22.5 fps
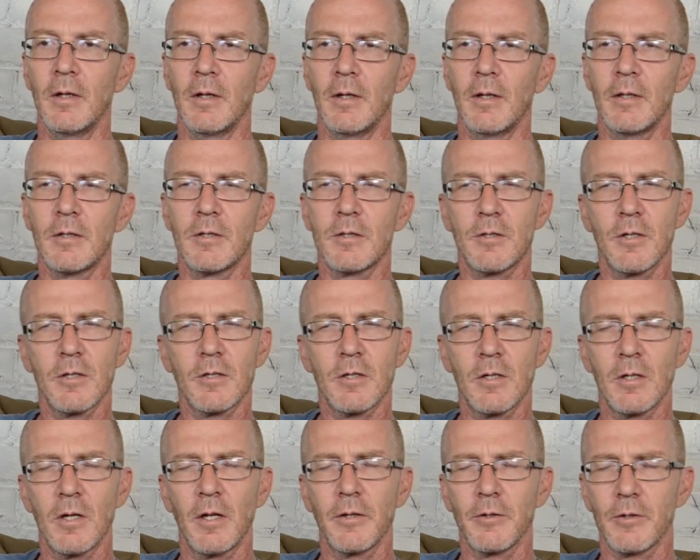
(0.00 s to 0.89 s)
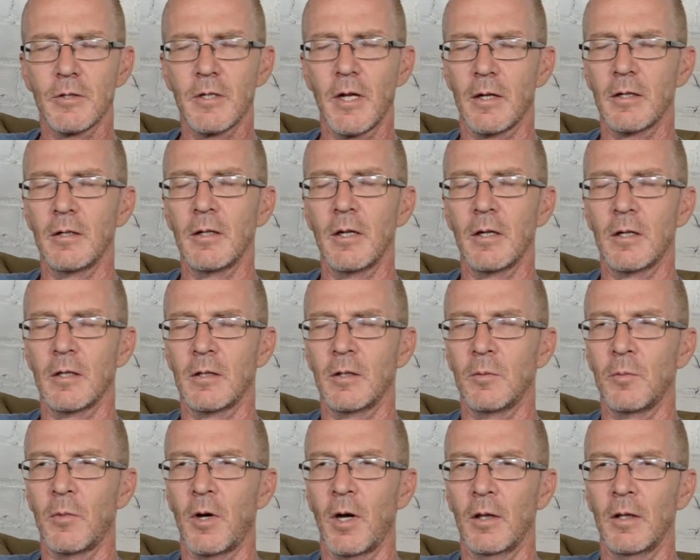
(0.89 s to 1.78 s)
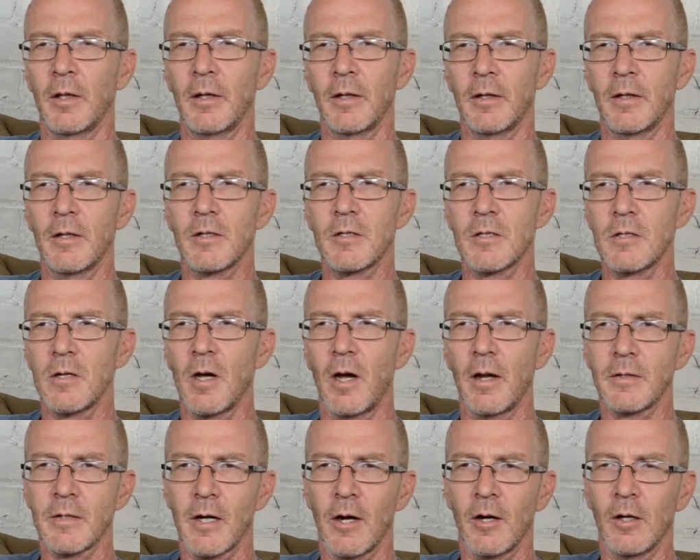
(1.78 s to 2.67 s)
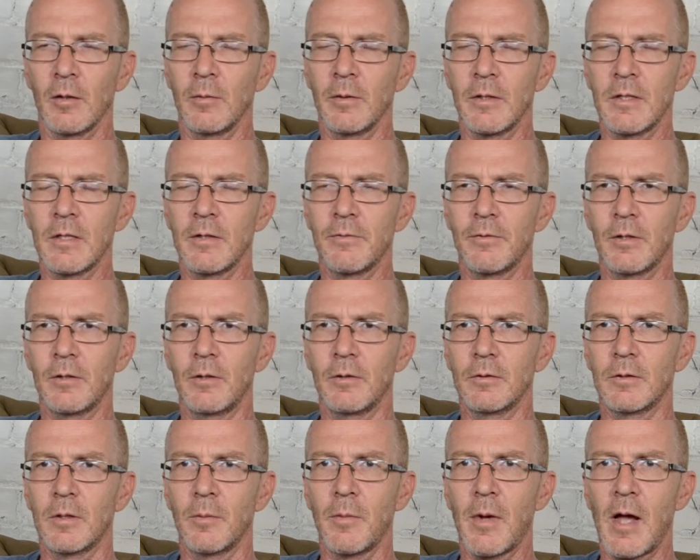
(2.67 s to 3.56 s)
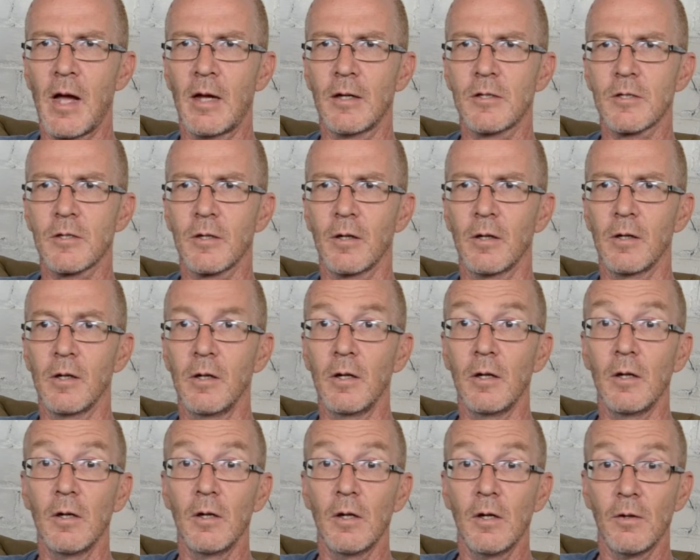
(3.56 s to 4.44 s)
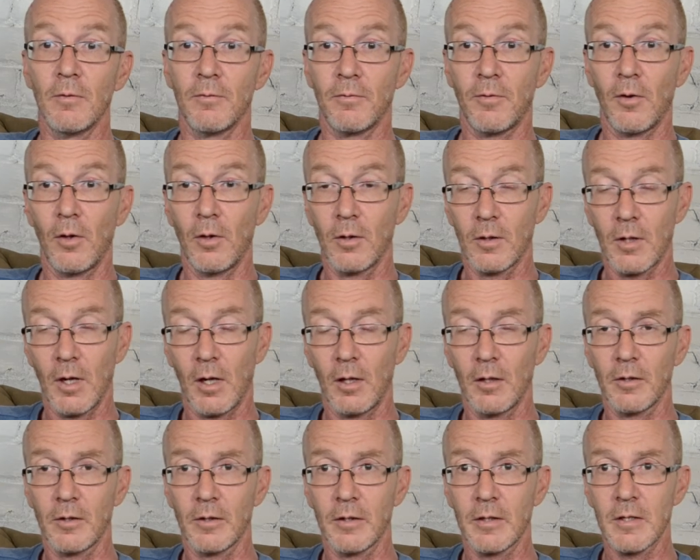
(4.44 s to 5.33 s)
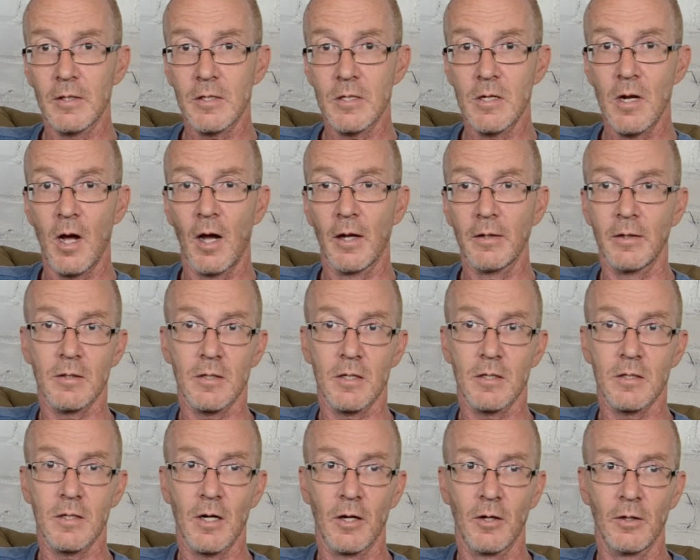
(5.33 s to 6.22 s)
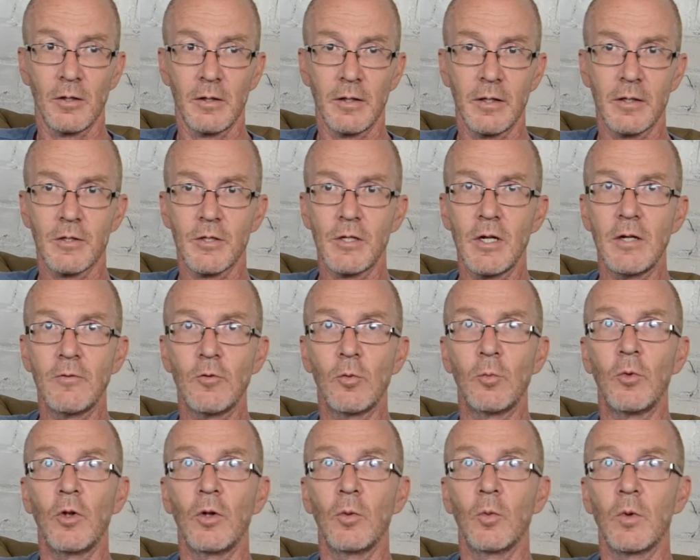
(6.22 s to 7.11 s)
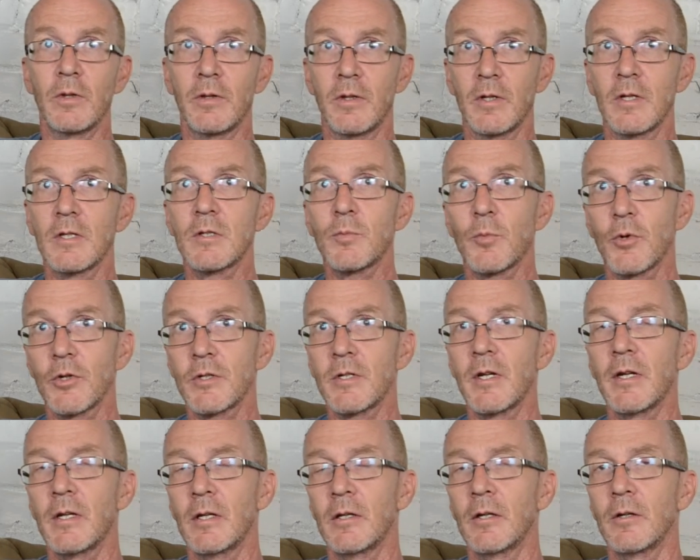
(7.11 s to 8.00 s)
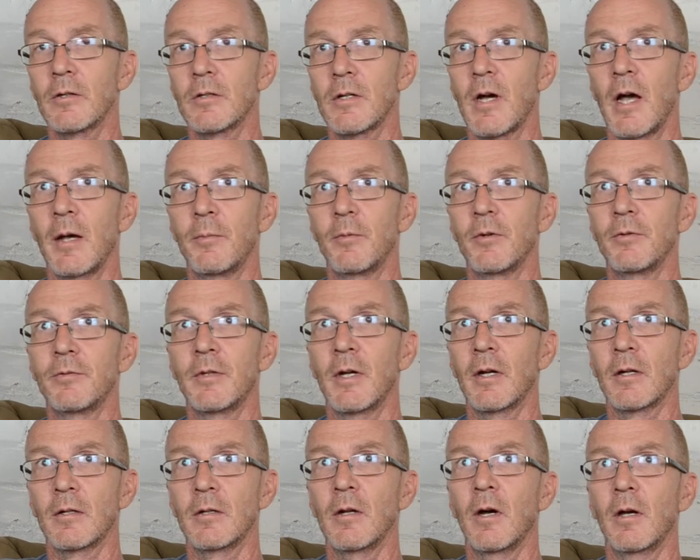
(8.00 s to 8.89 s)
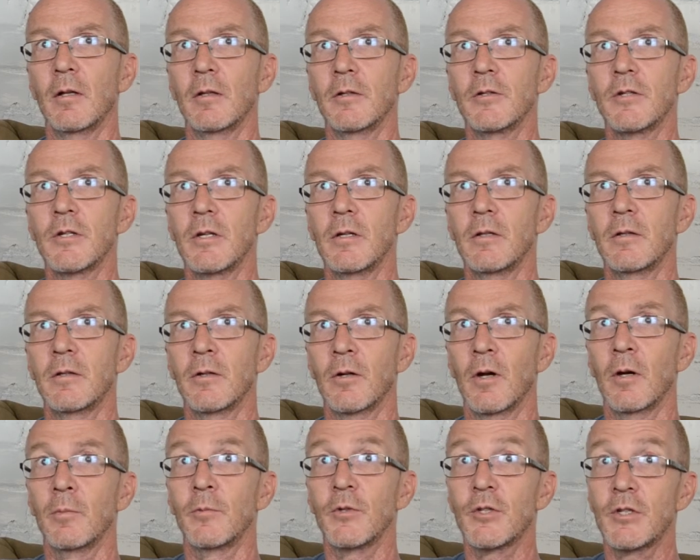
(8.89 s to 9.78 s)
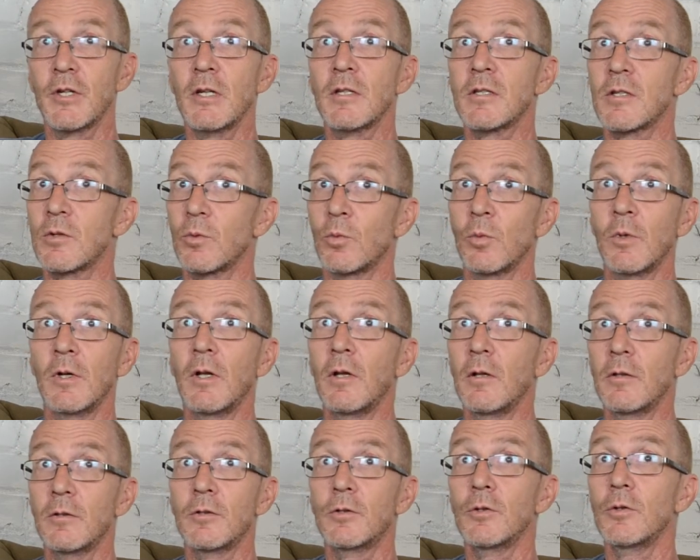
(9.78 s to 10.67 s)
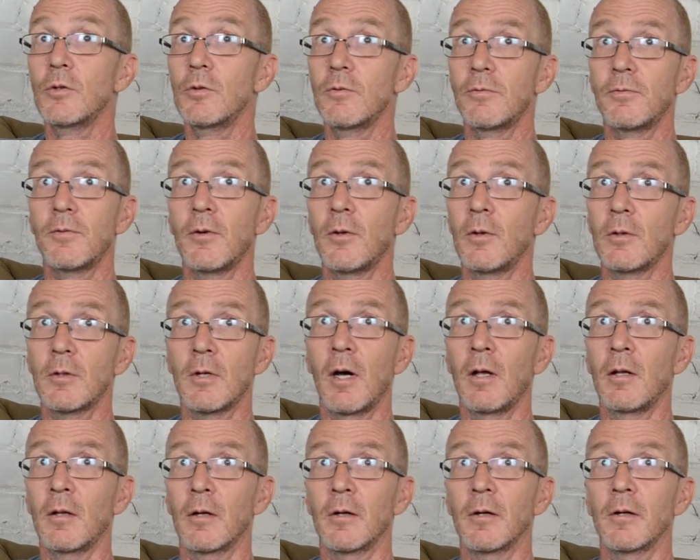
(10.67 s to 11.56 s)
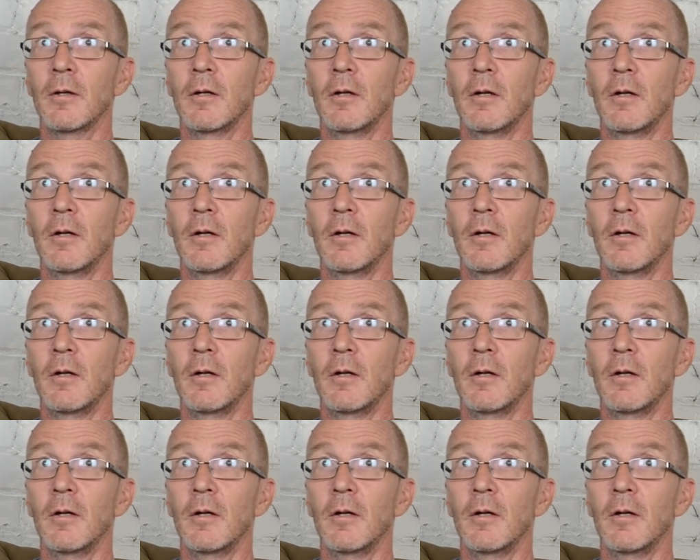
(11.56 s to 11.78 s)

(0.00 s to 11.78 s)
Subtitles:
It's just another technique in the modeling, and it's not terribly difficult to master. Full color is not necessarily achievable with this particular type of technology. There are machines that will do full color.